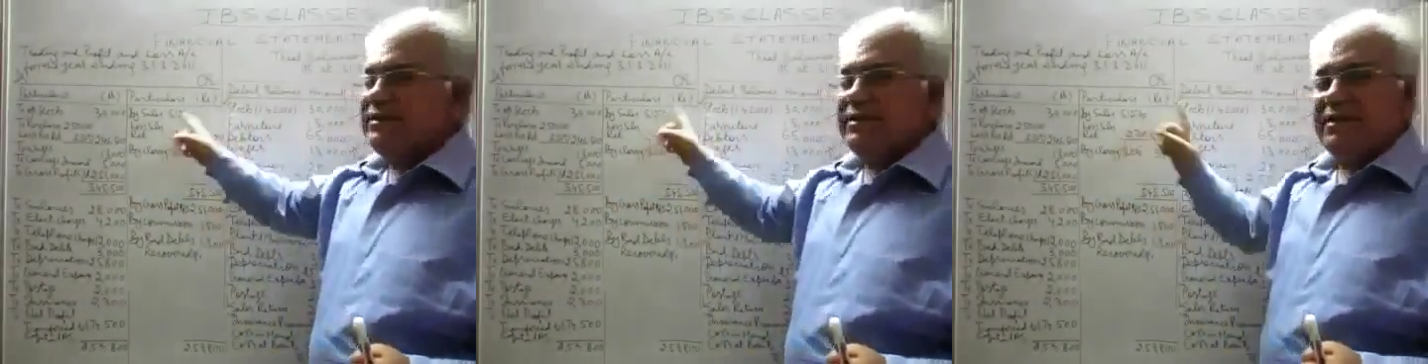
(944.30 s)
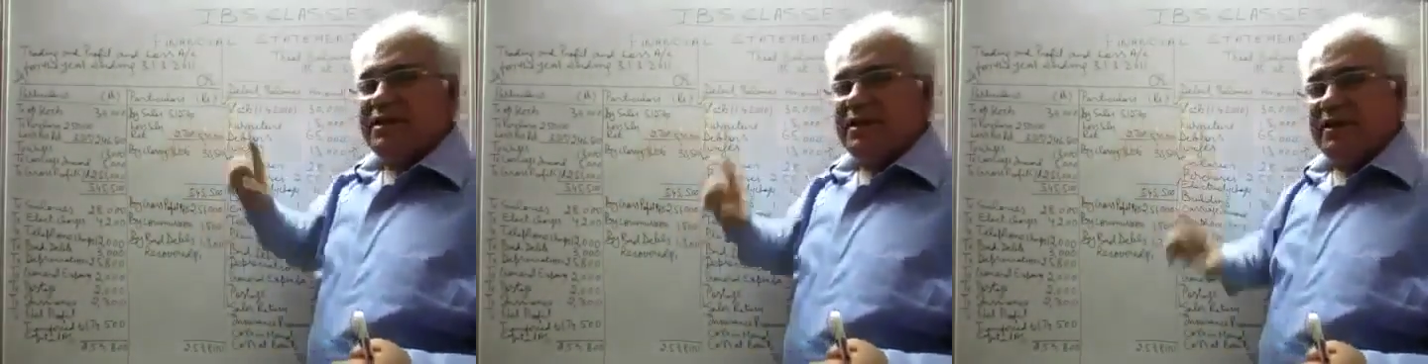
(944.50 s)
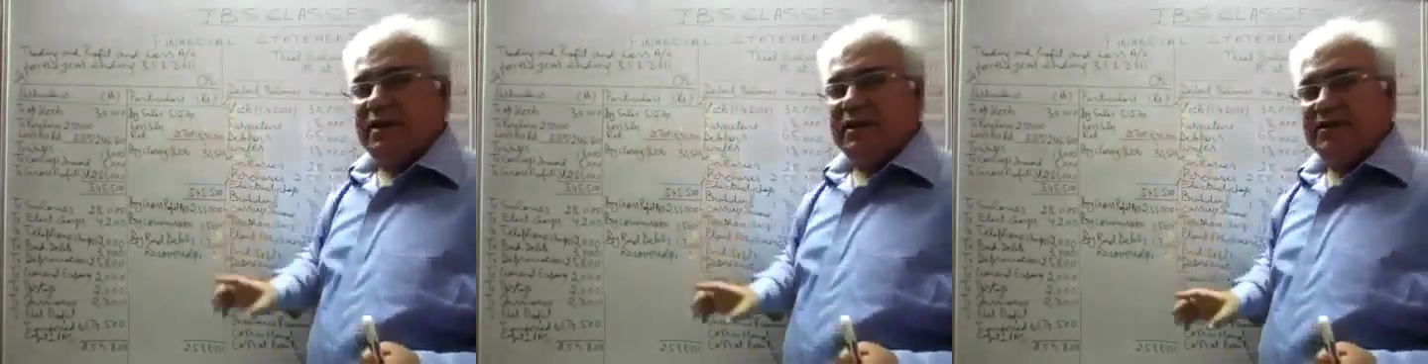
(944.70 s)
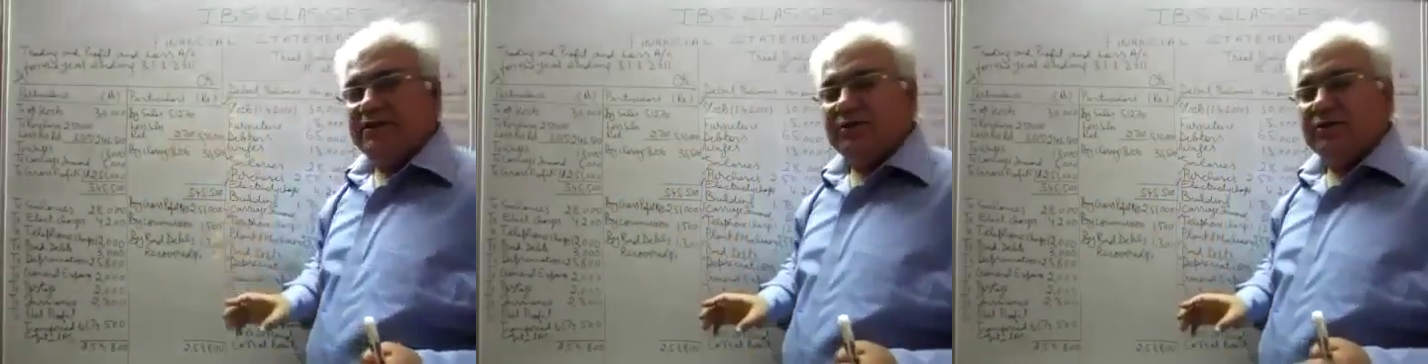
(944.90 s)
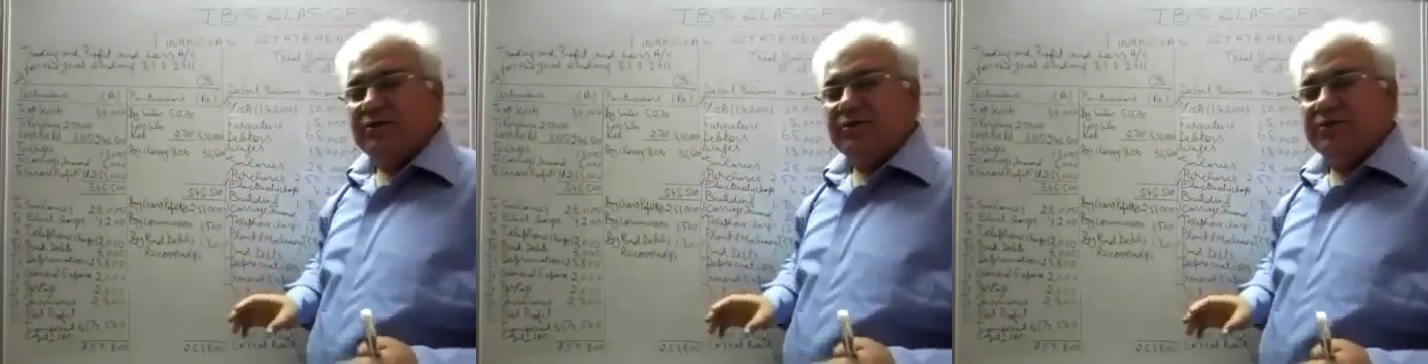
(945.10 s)
sales
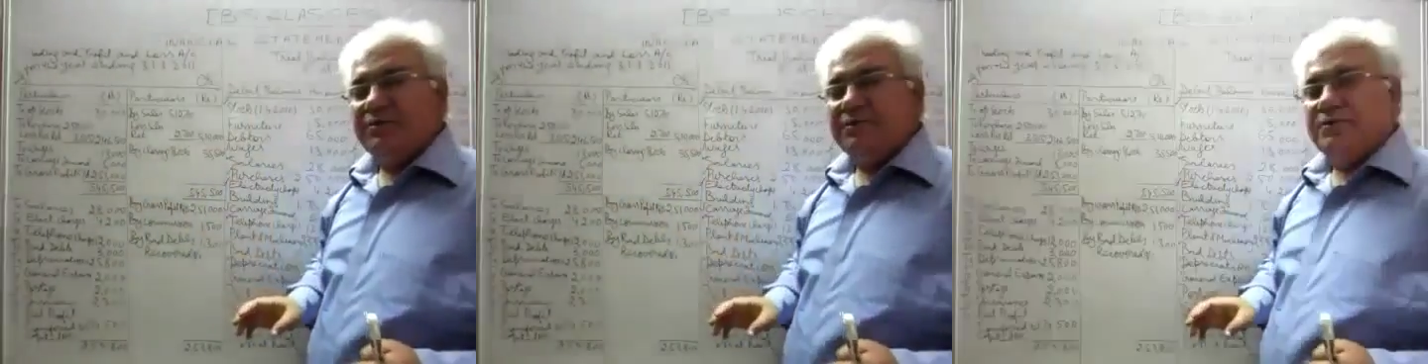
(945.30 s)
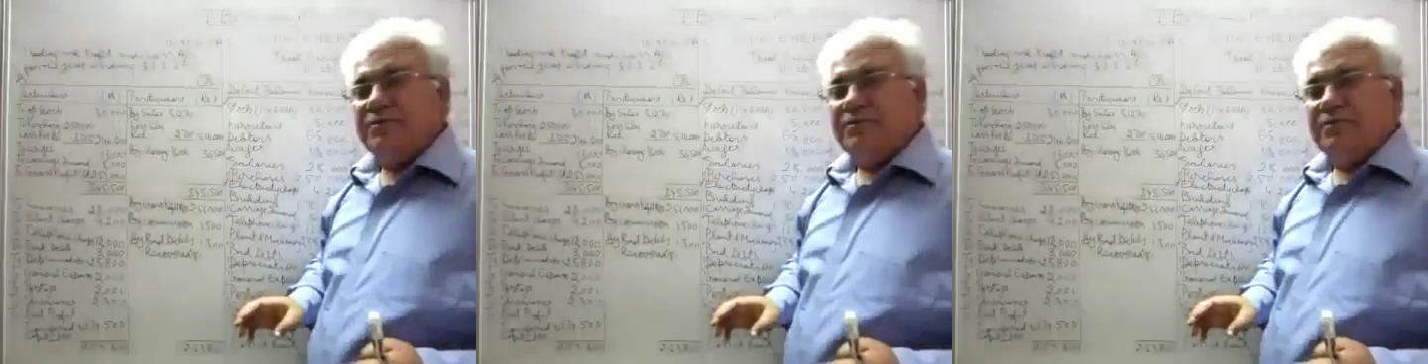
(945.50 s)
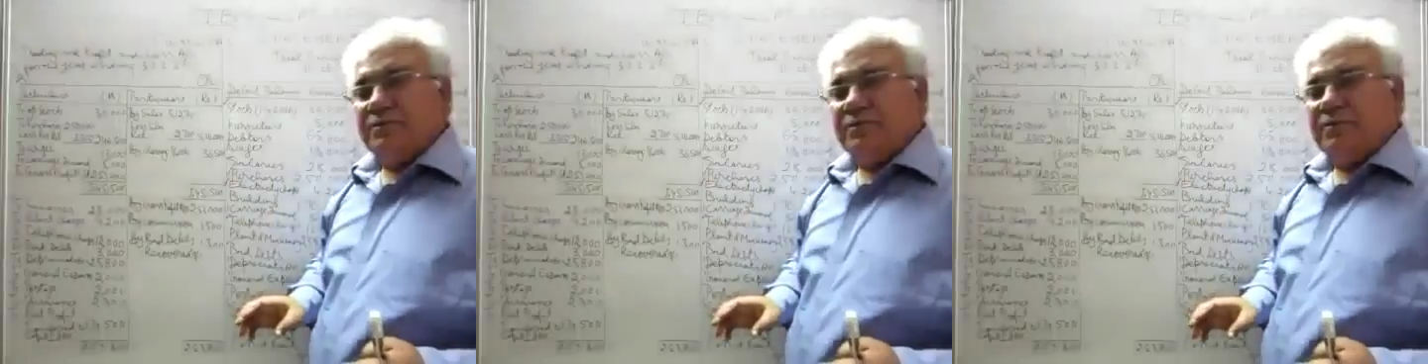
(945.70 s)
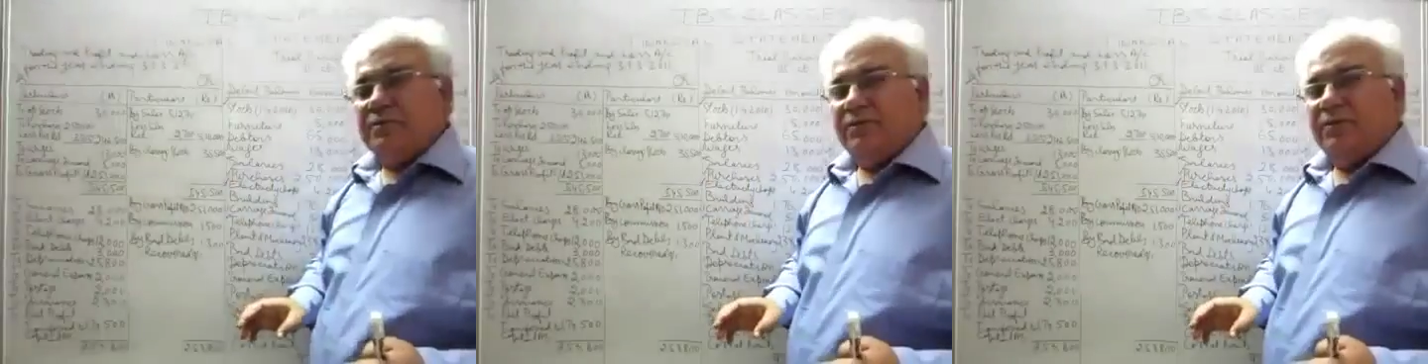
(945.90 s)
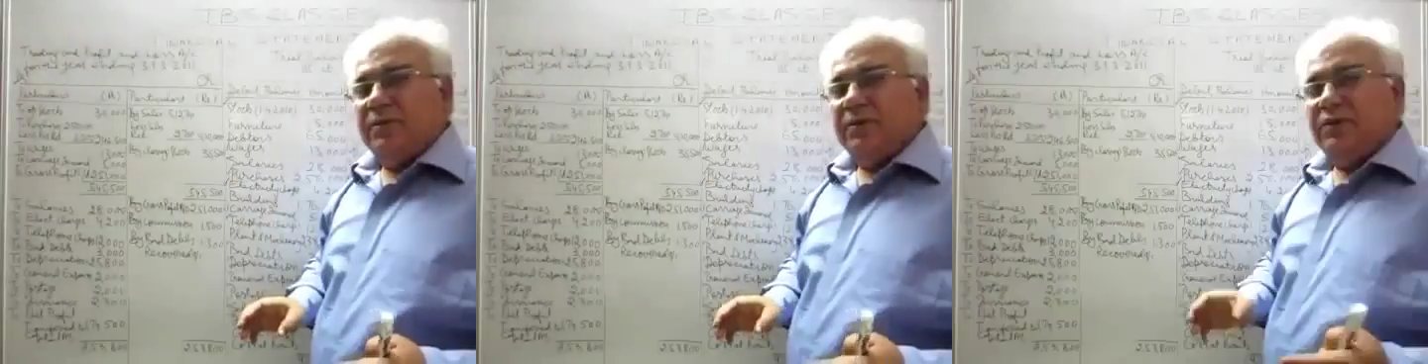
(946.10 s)
return also.
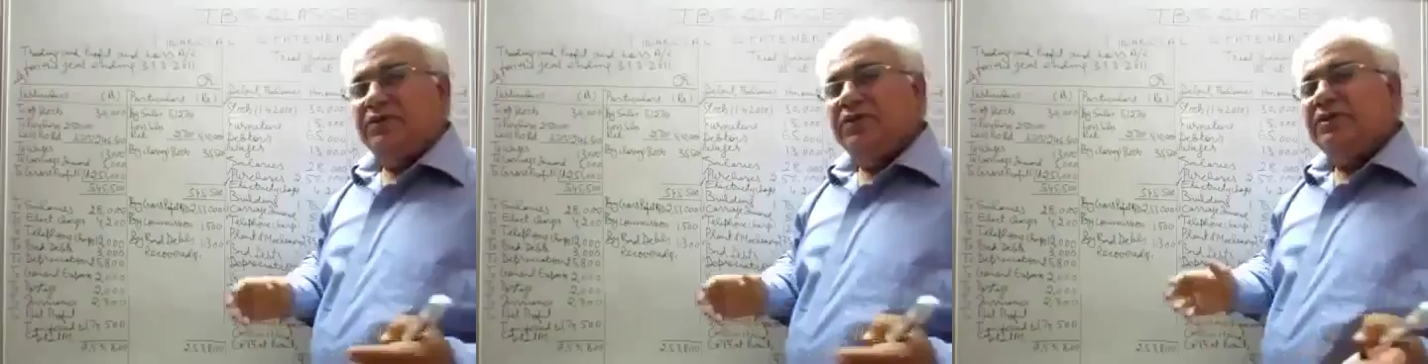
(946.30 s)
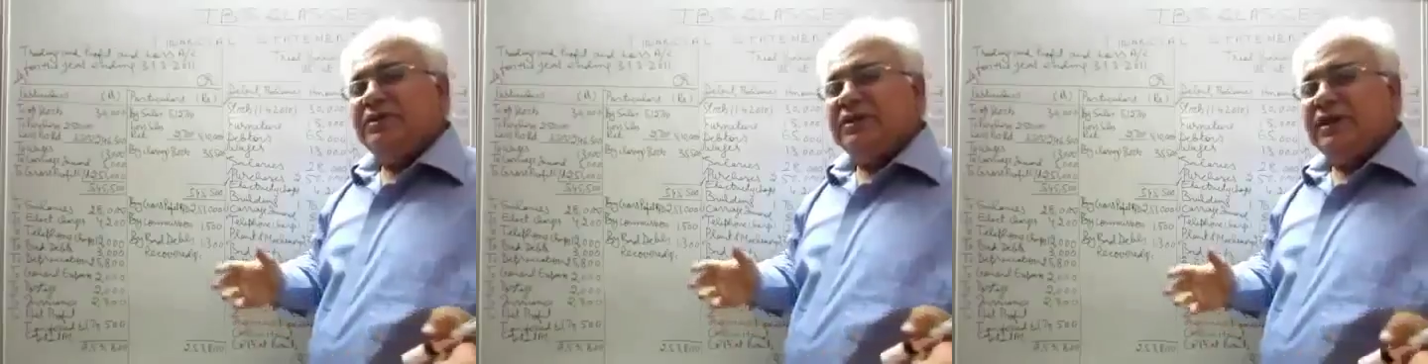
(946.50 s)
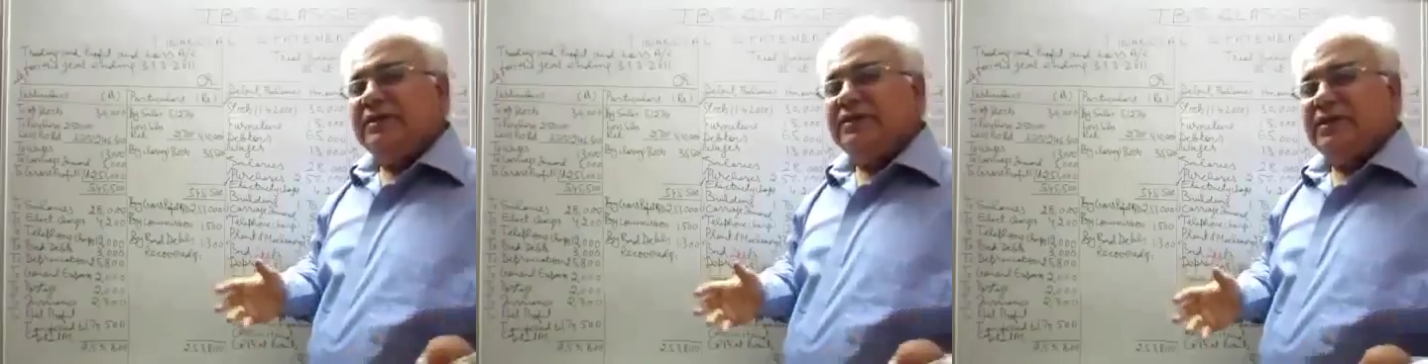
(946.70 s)
You see,